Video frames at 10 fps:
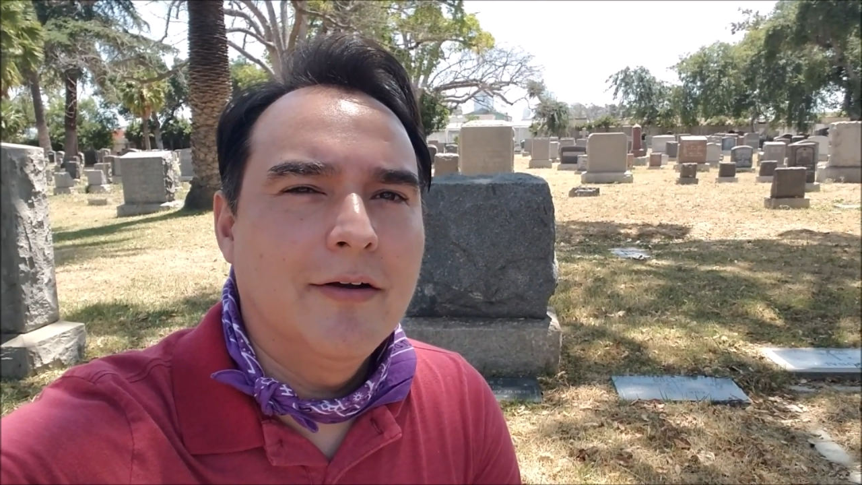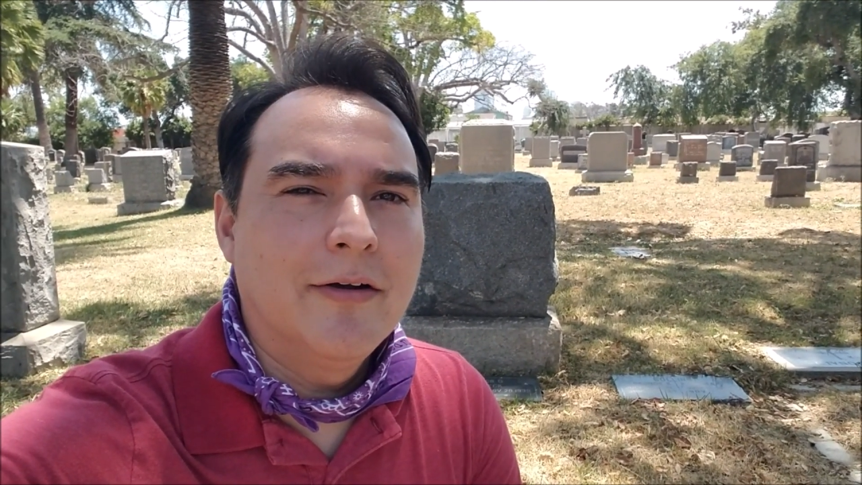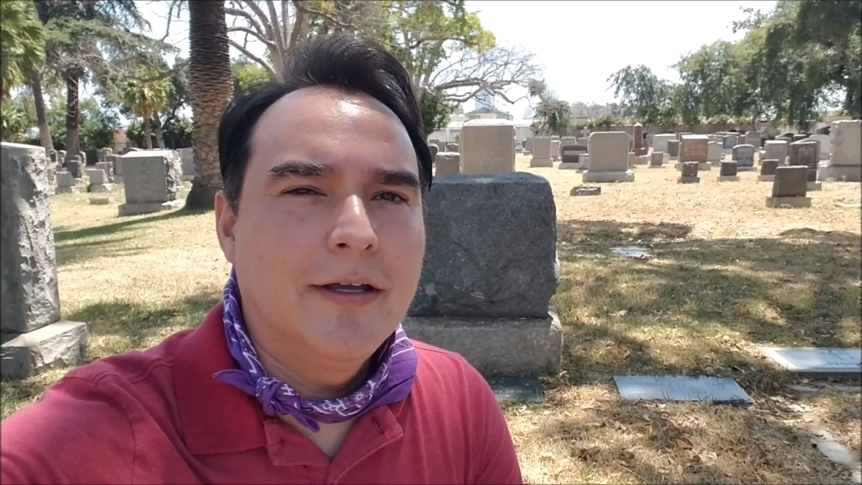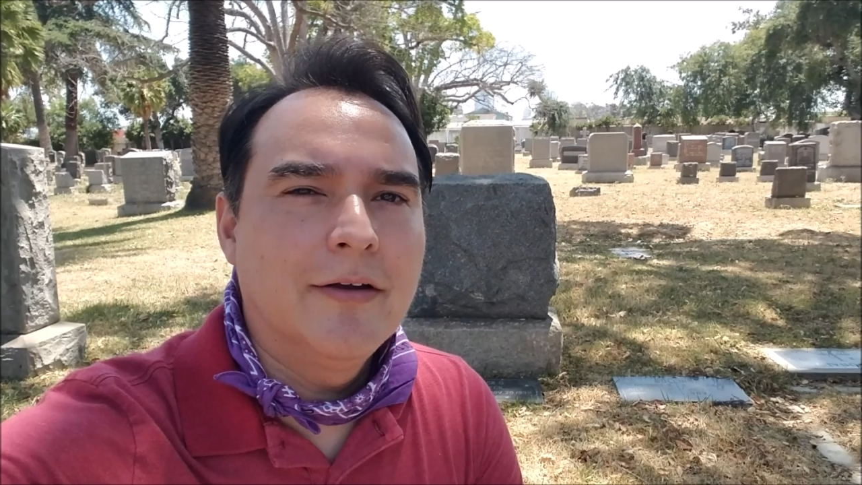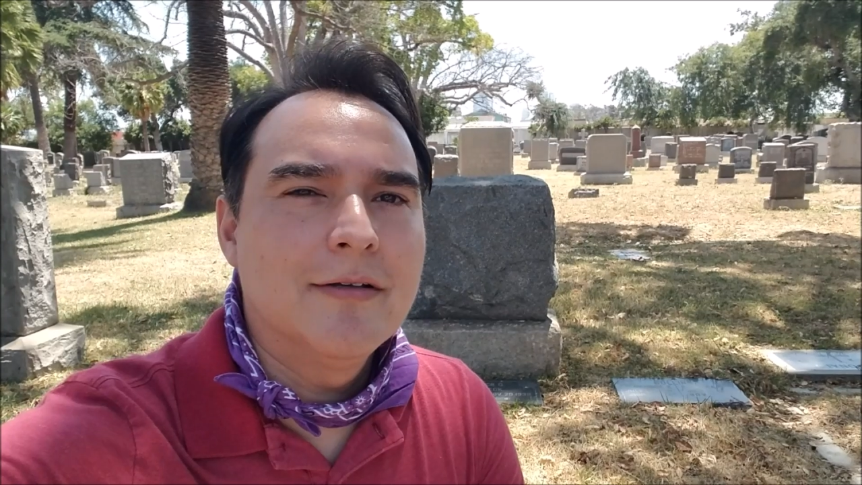
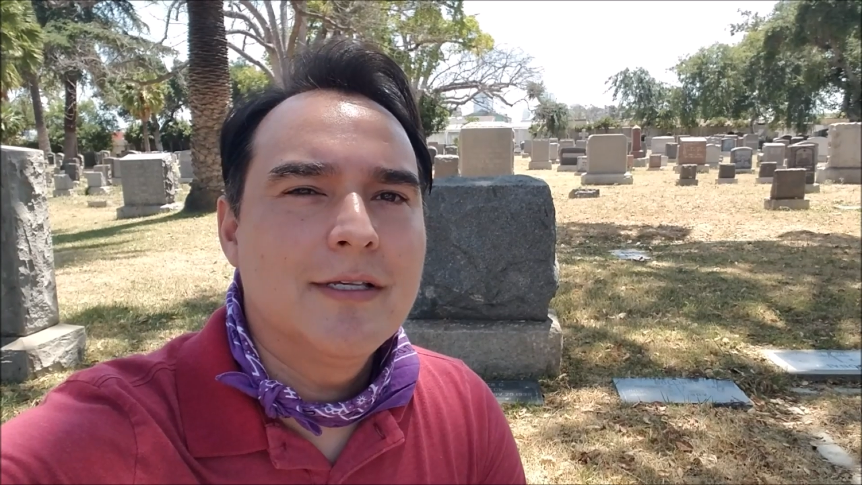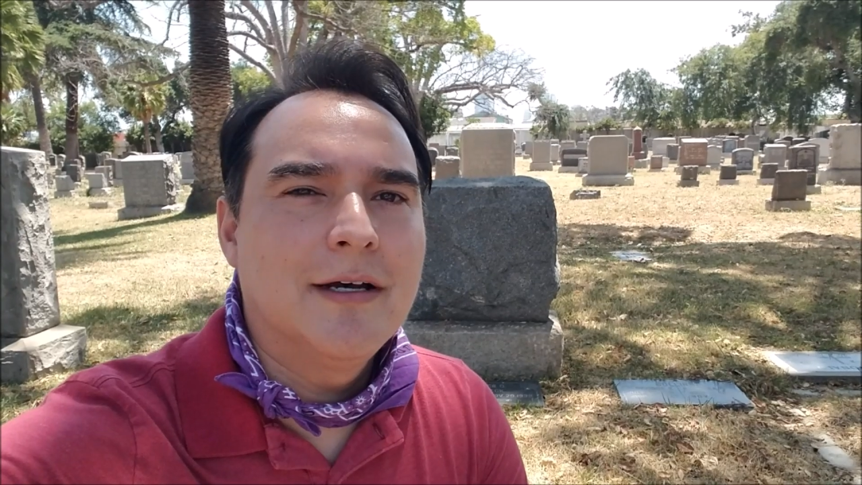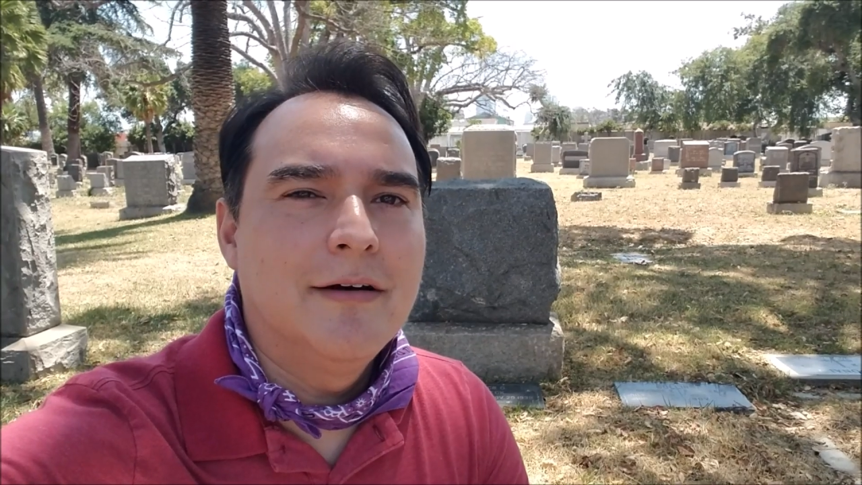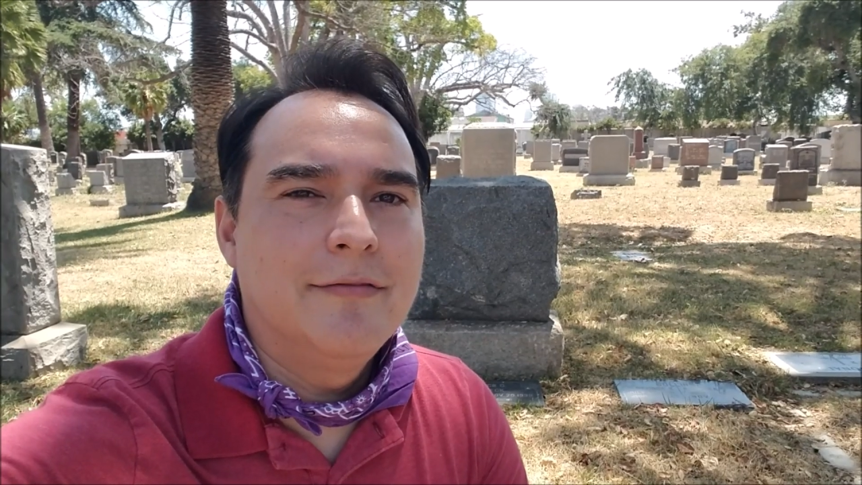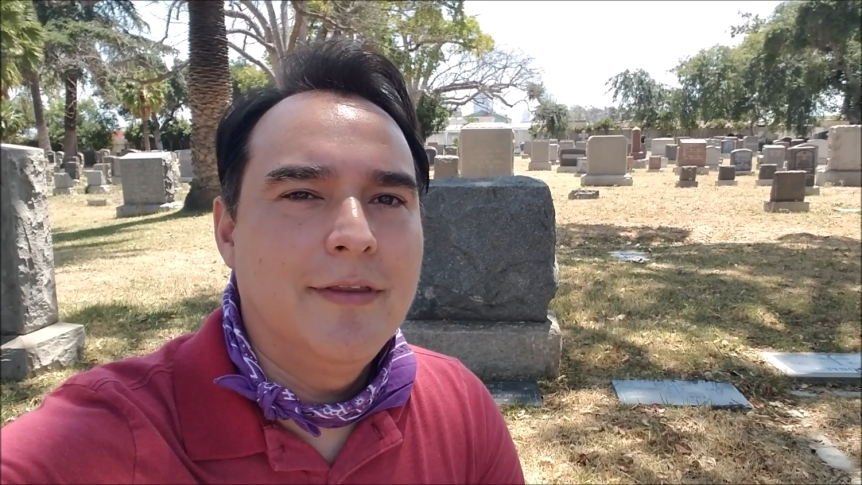years
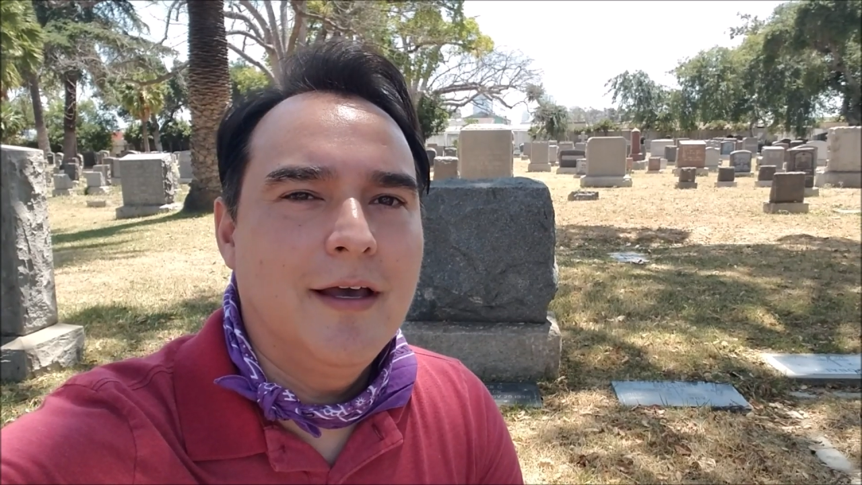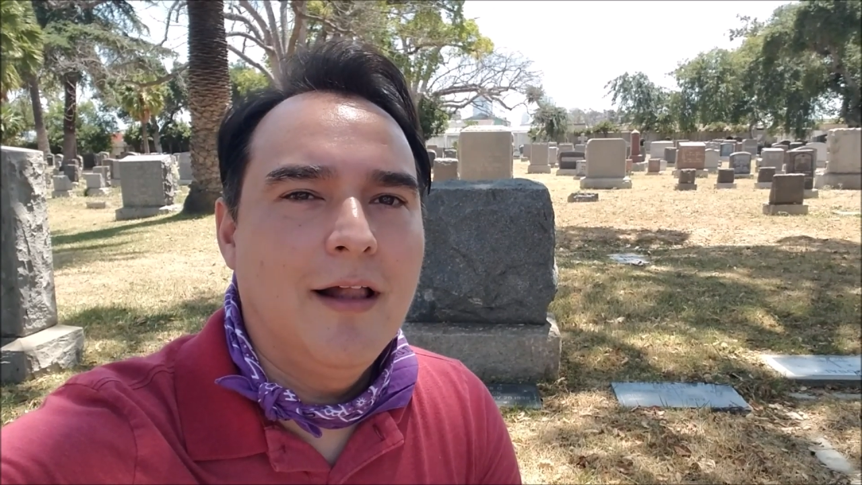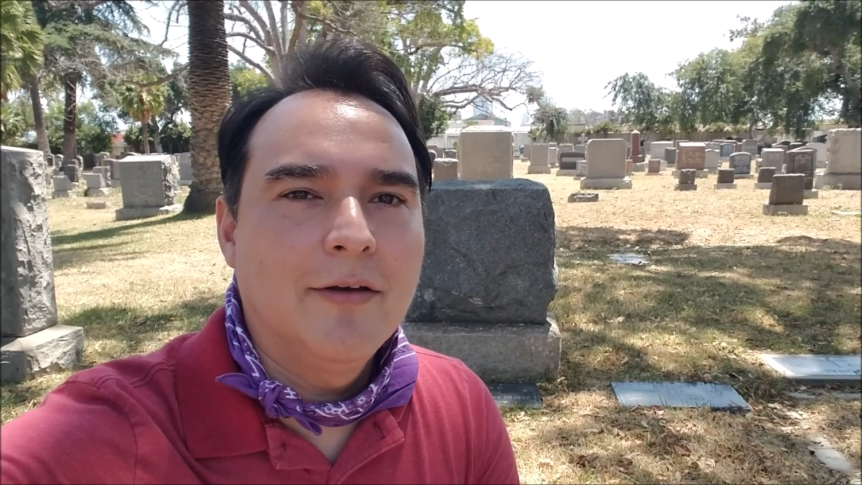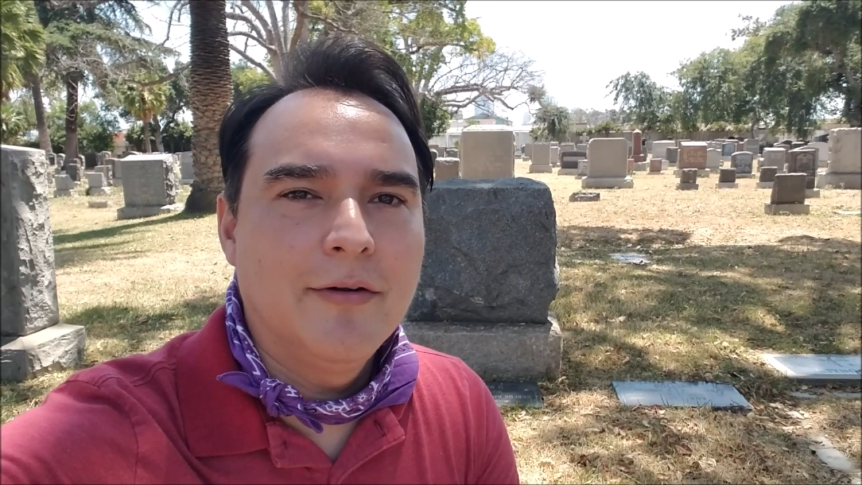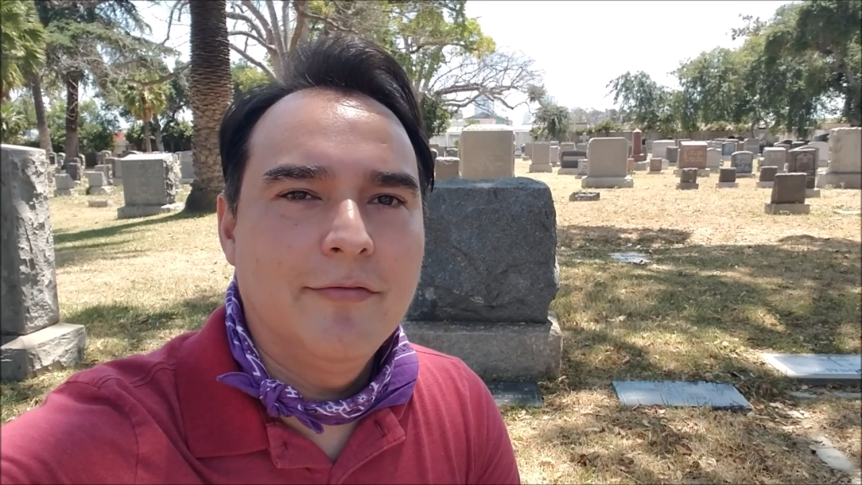of the
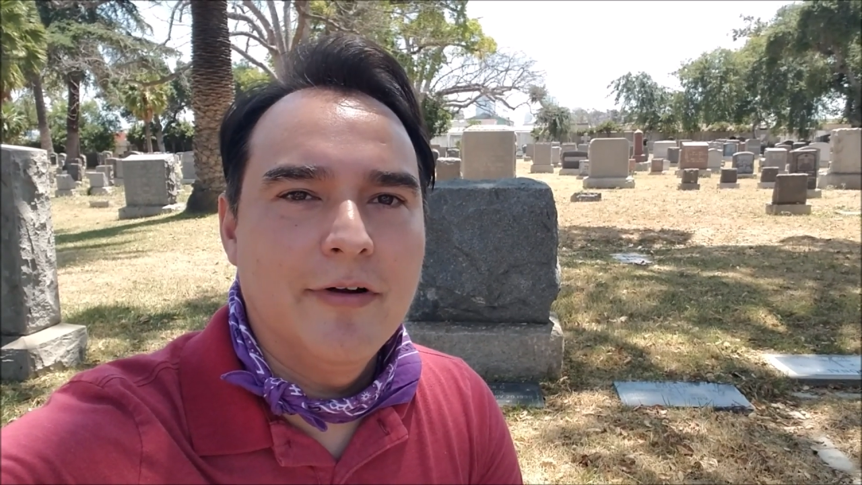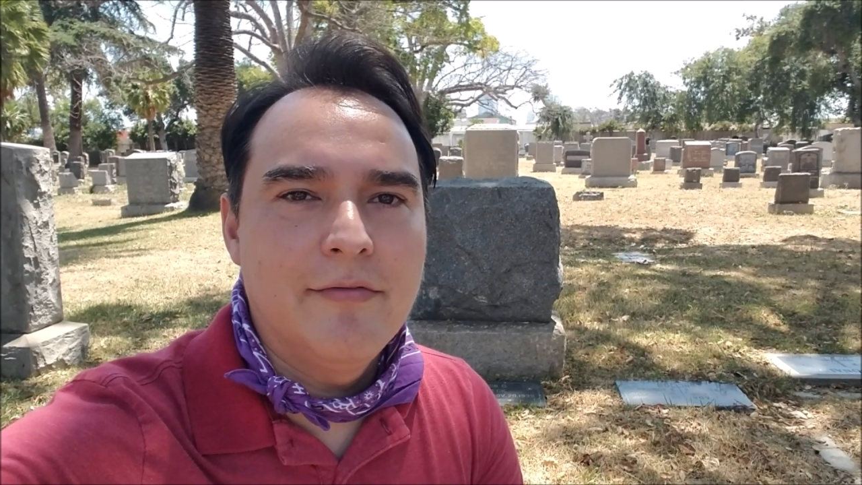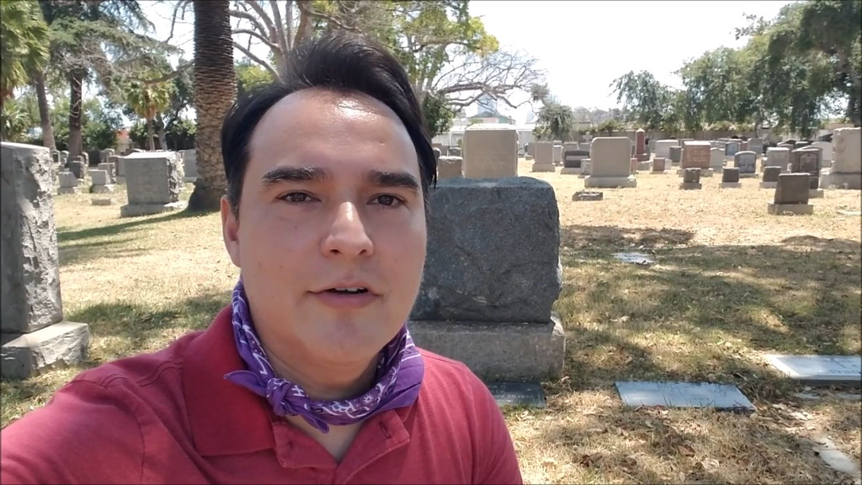Hollywood Forever